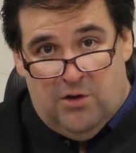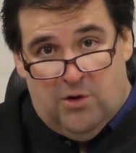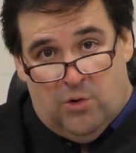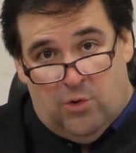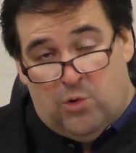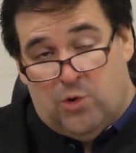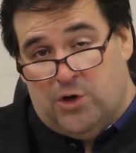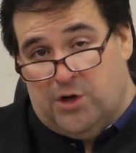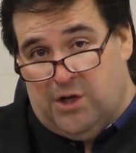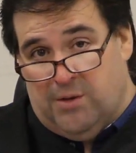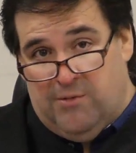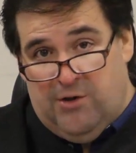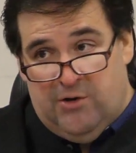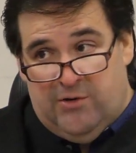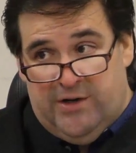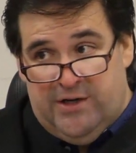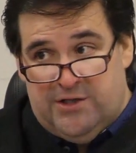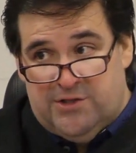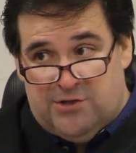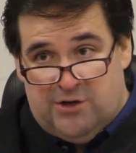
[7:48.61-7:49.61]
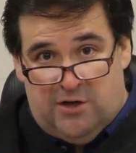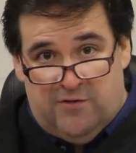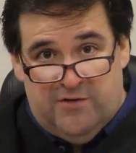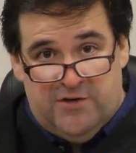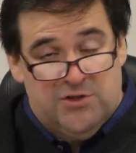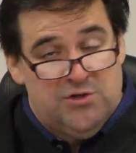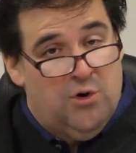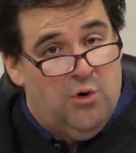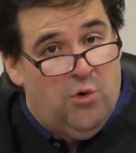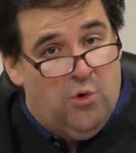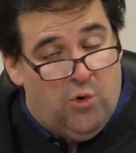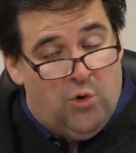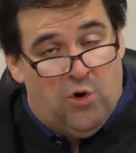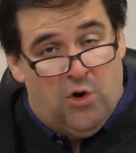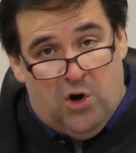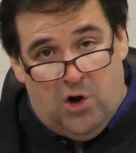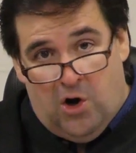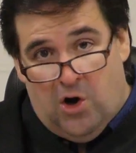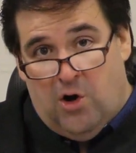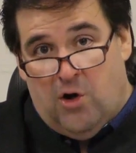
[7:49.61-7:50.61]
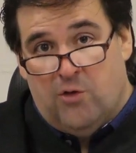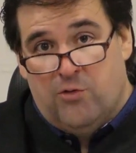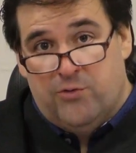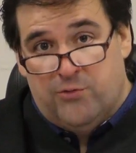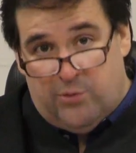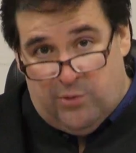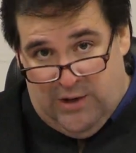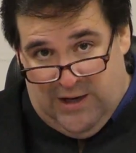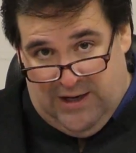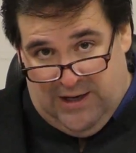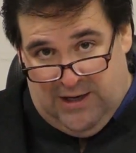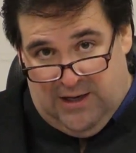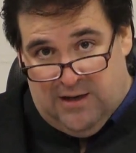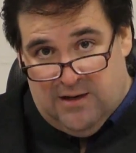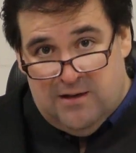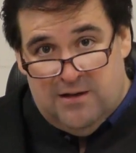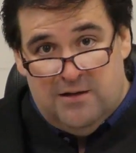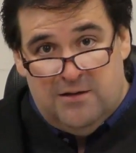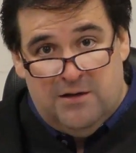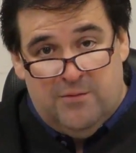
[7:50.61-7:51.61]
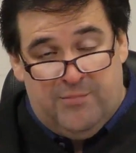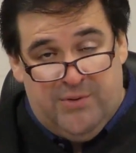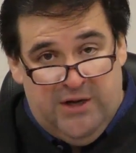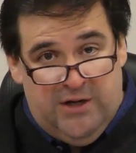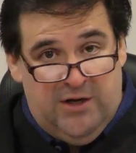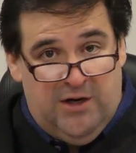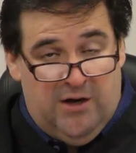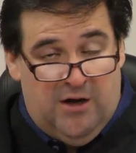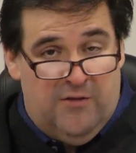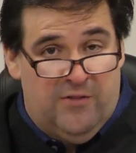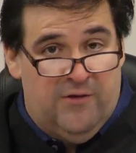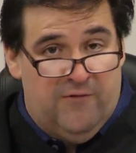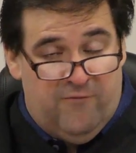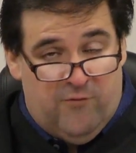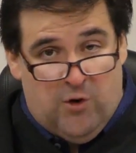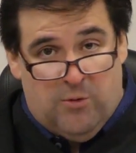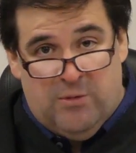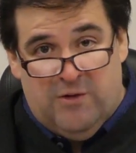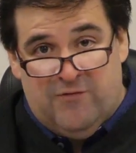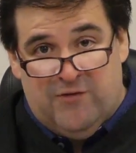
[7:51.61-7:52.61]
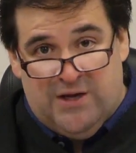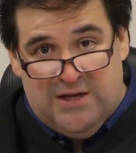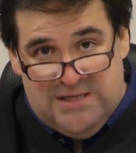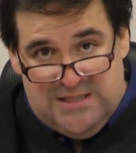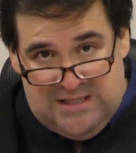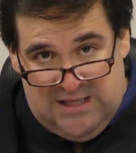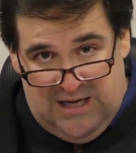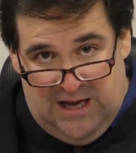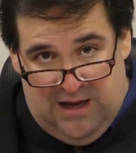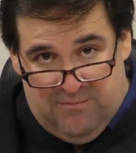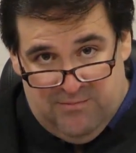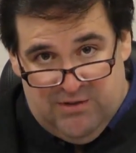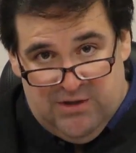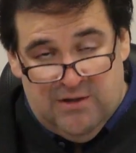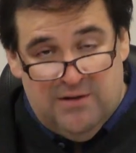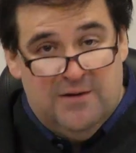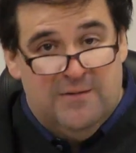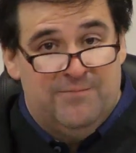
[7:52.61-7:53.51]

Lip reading: or community service, or all three, depending on the form of contempt.